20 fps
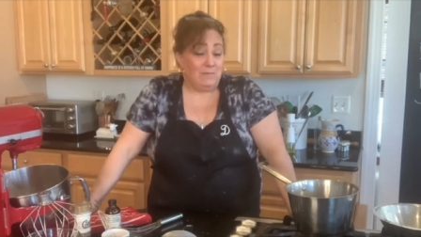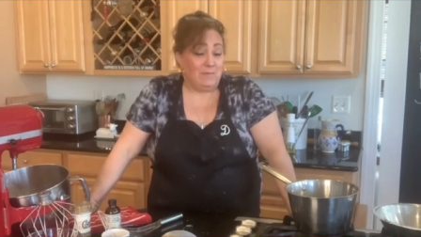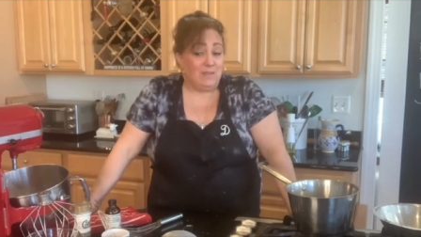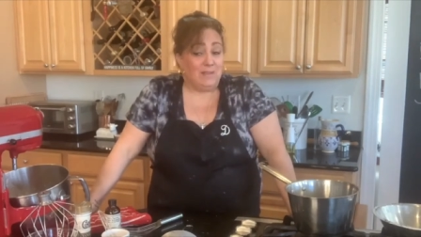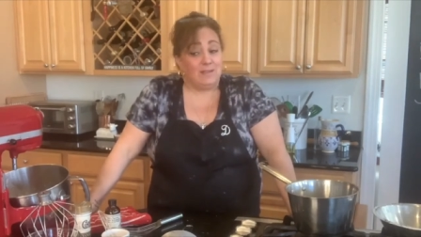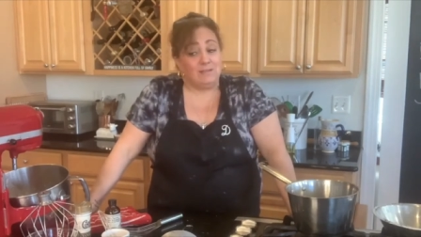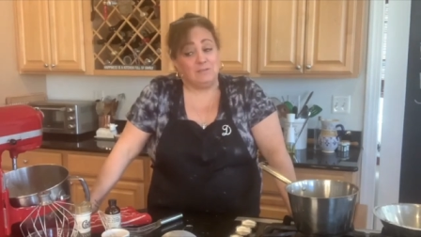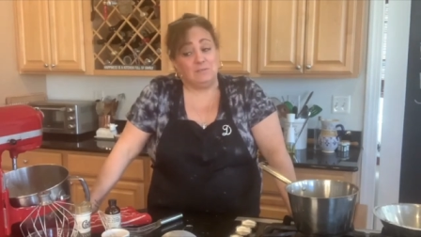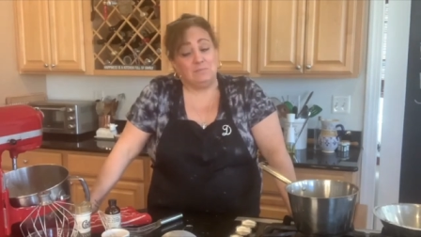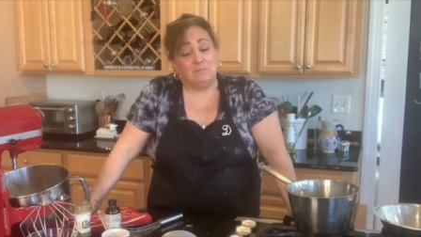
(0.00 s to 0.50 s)

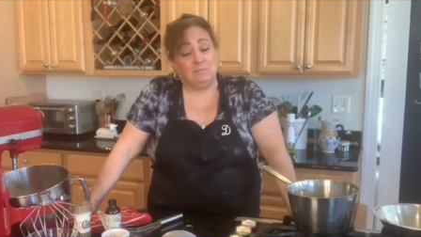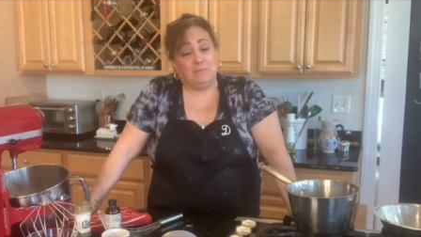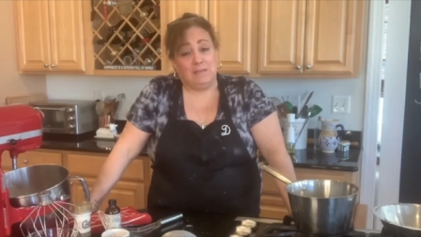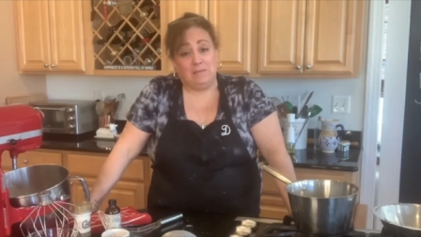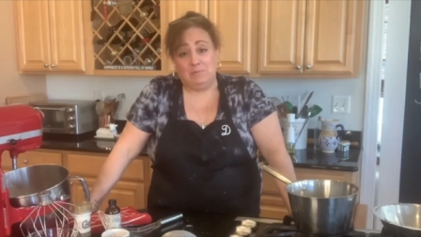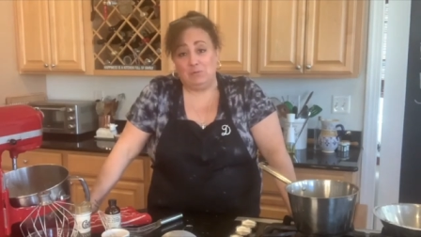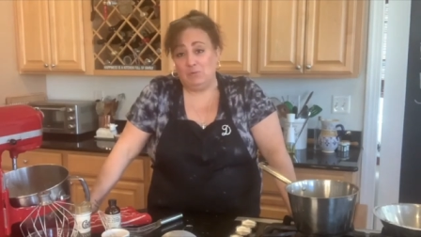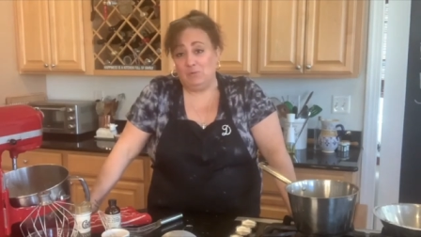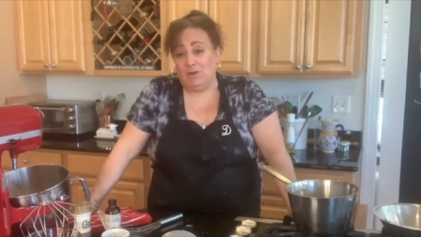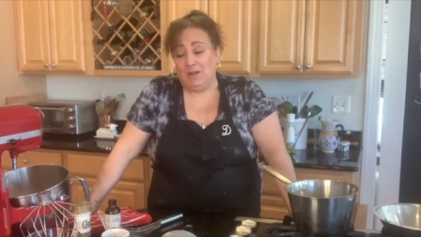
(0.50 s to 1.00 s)
that's
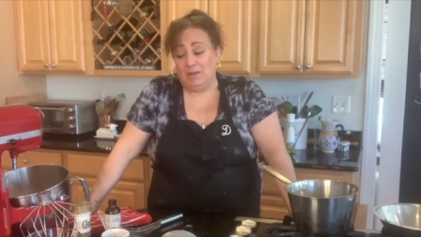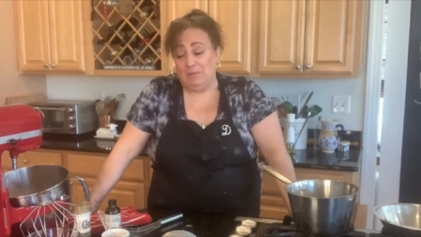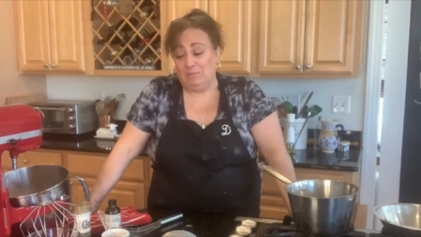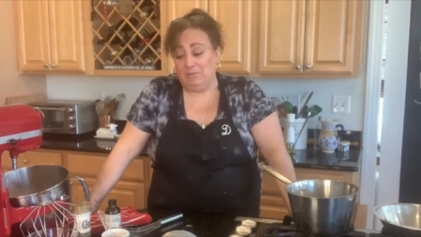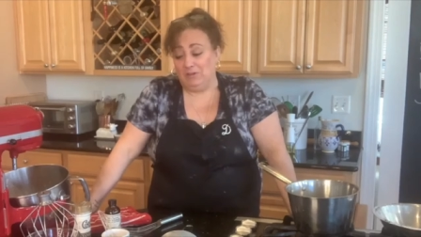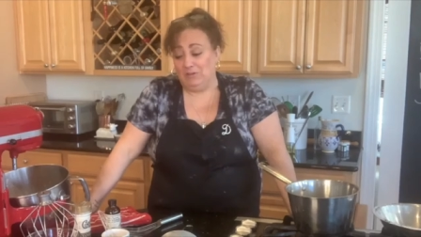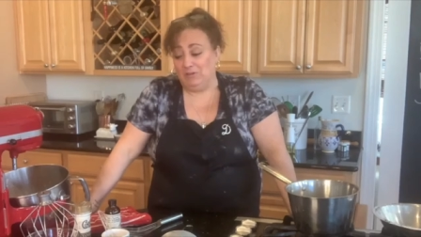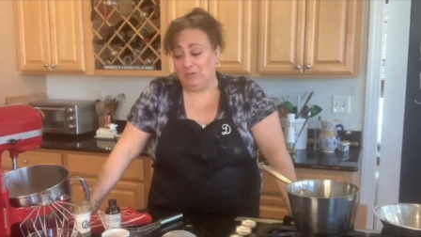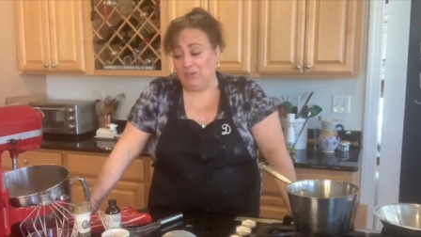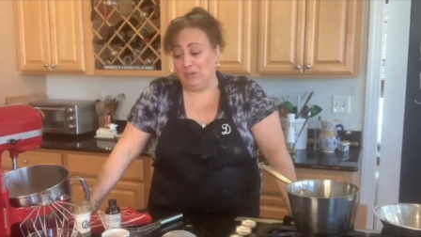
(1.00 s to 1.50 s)
why I'm a
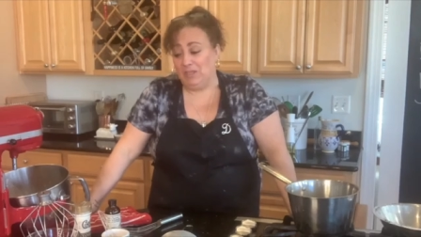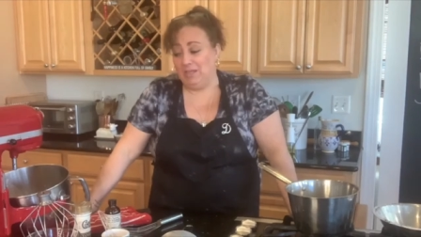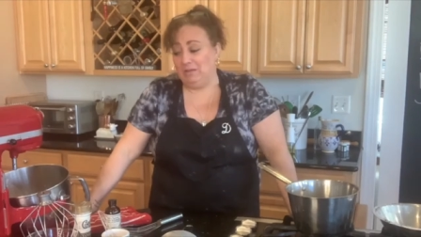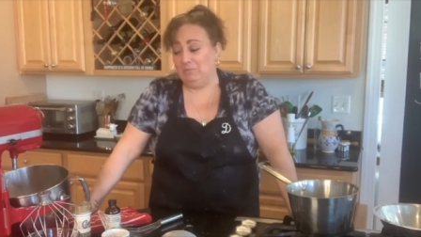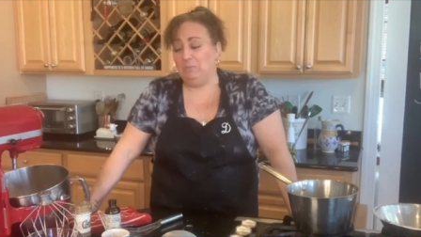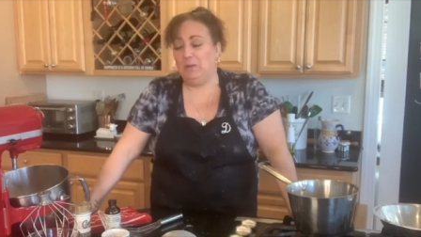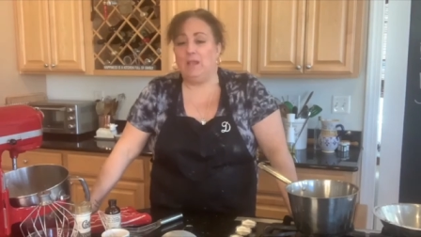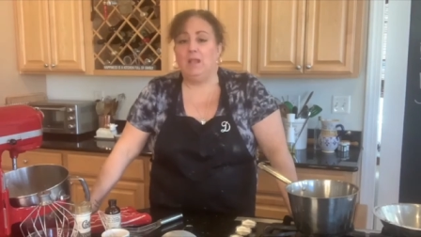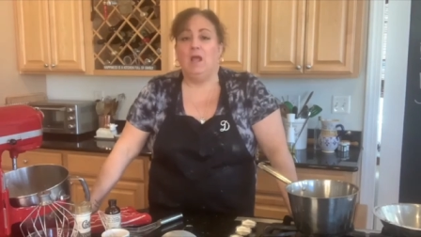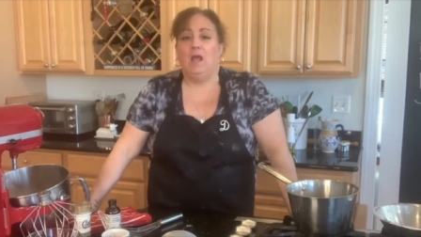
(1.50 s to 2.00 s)
little
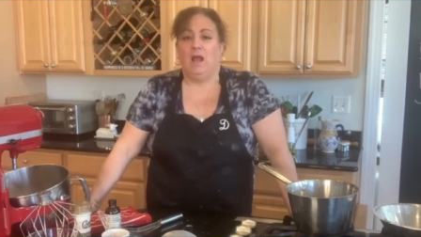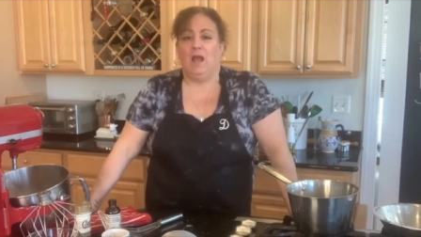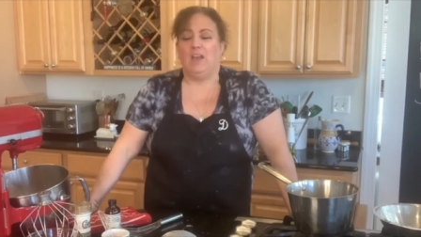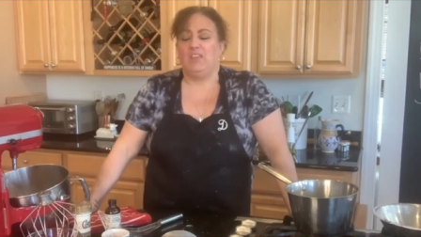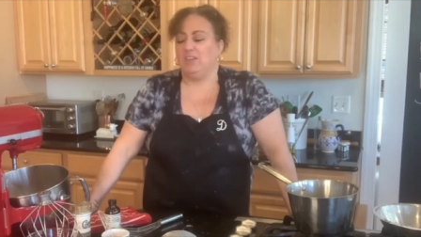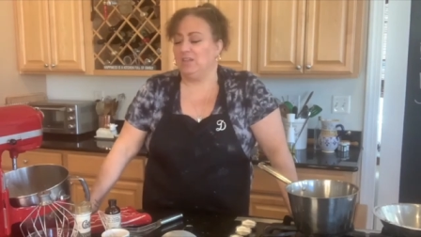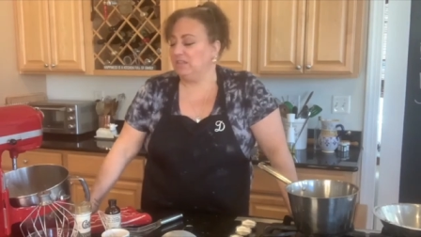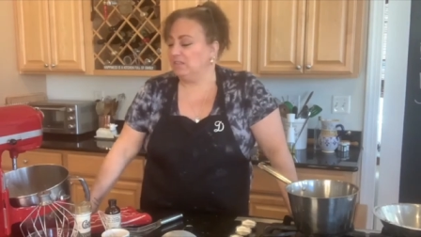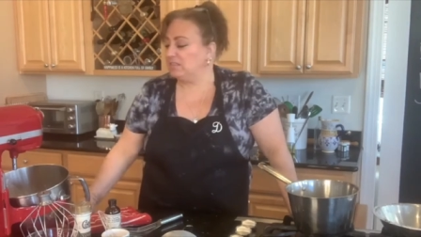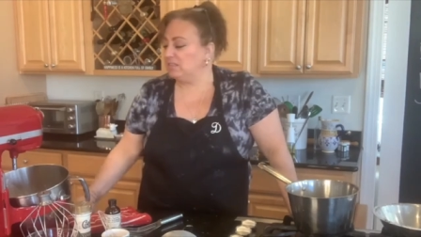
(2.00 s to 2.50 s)
thin, but I
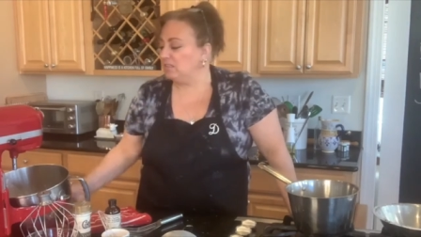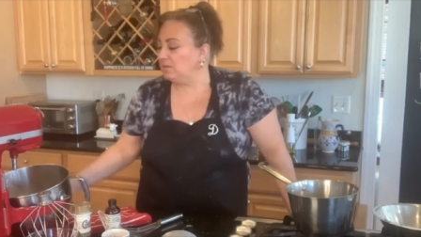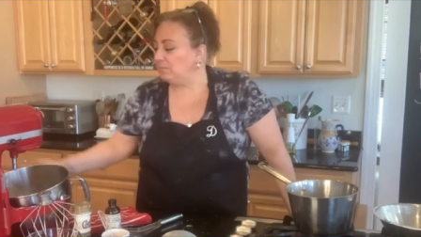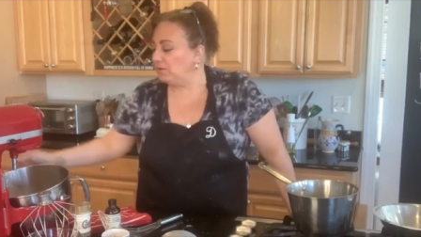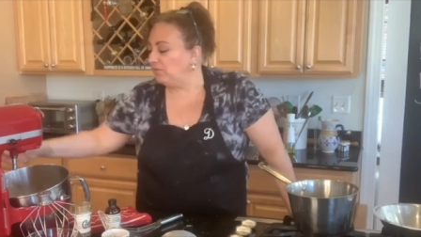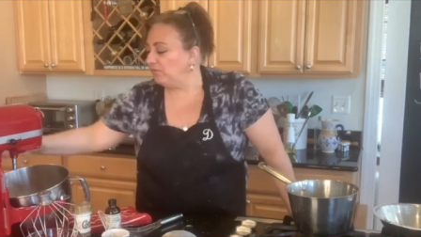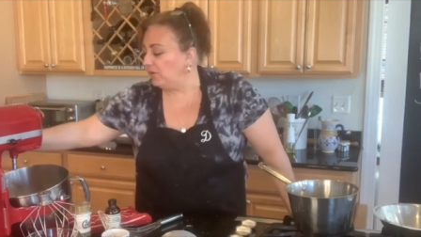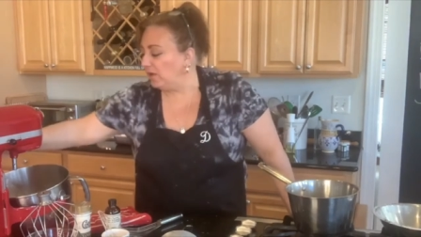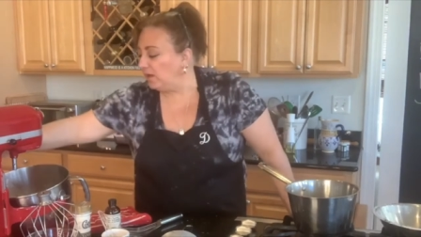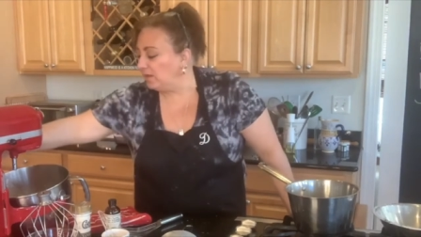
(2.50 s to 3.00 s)
think it's going to
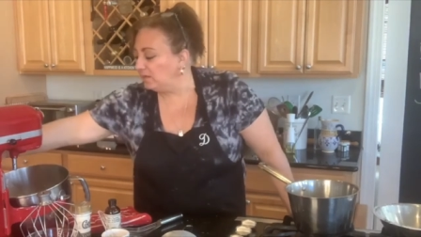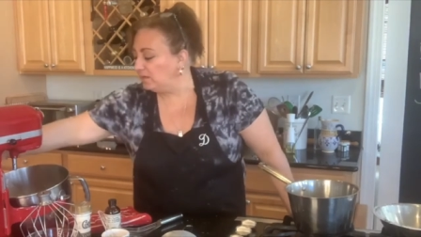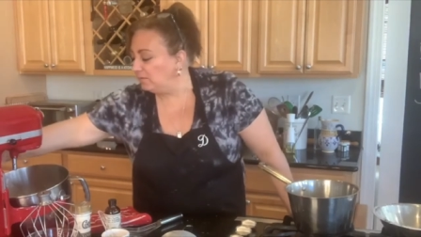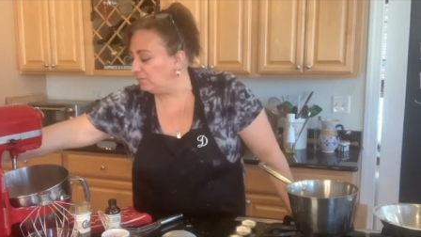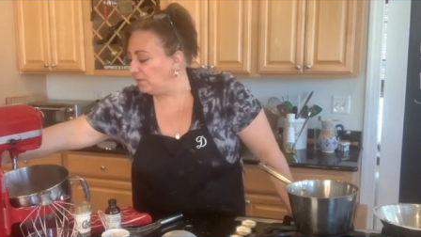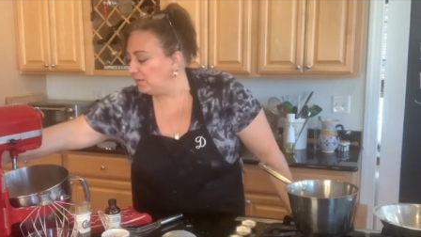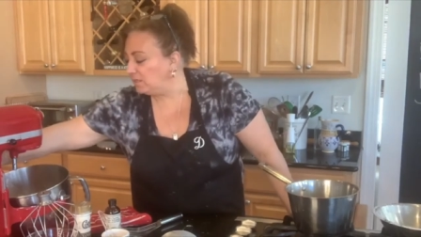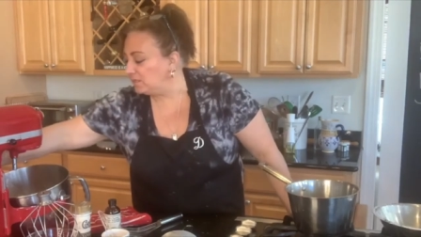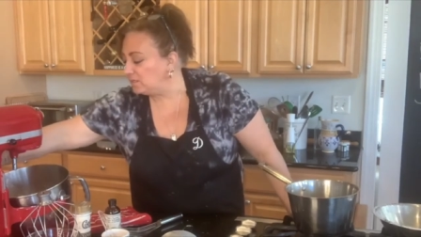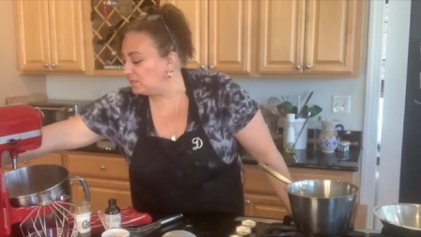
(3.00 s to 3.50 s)
be fine
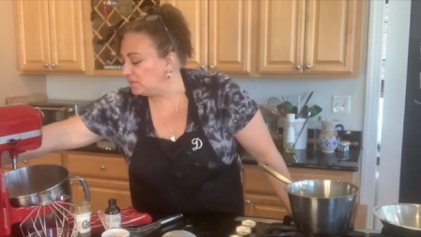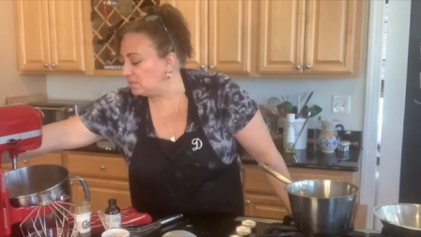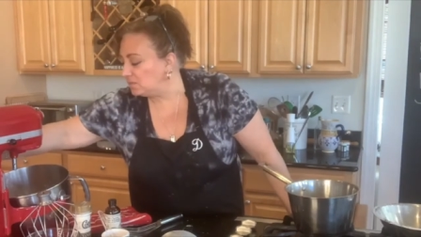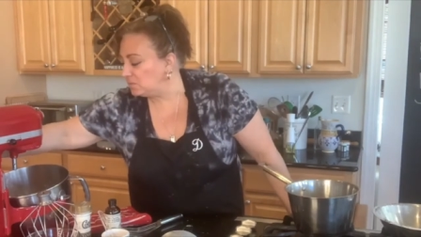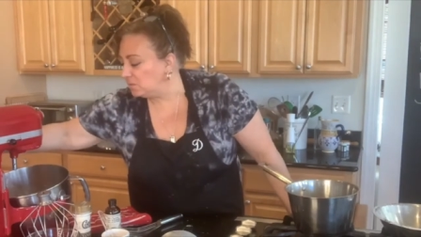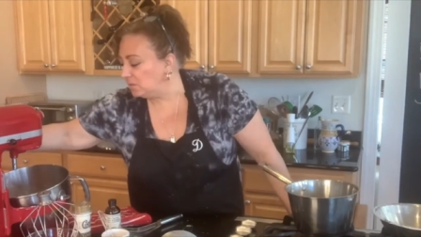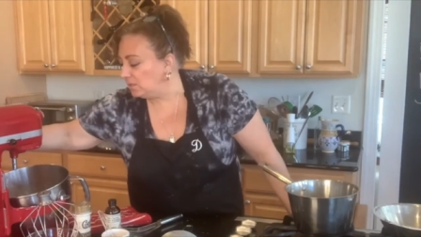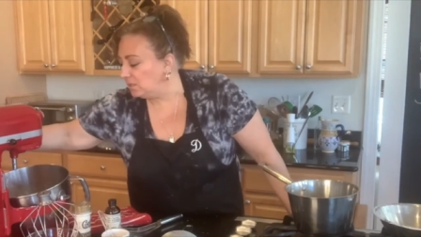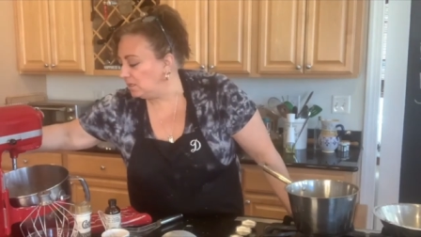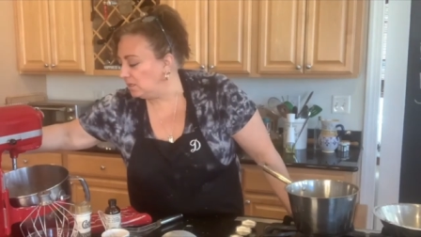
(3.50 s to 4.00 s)
because
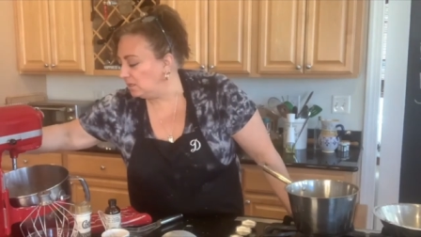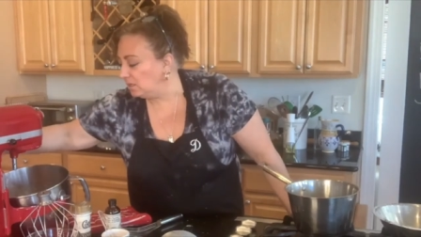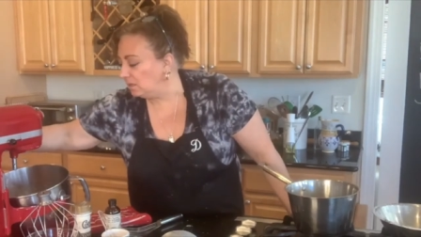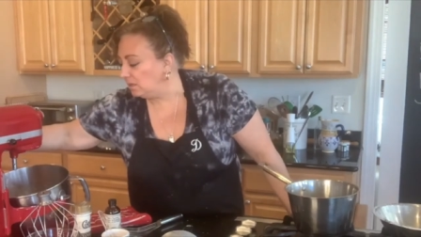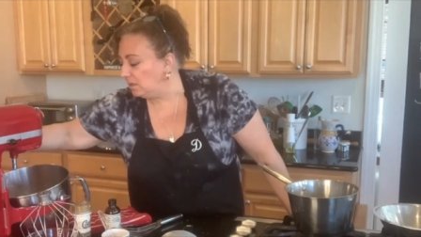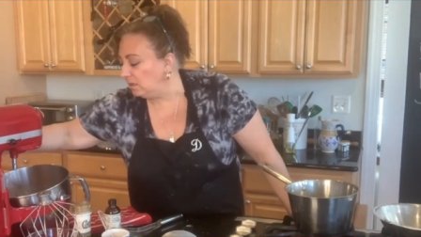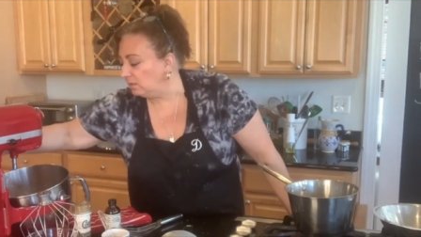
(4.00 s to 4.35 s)
this one here,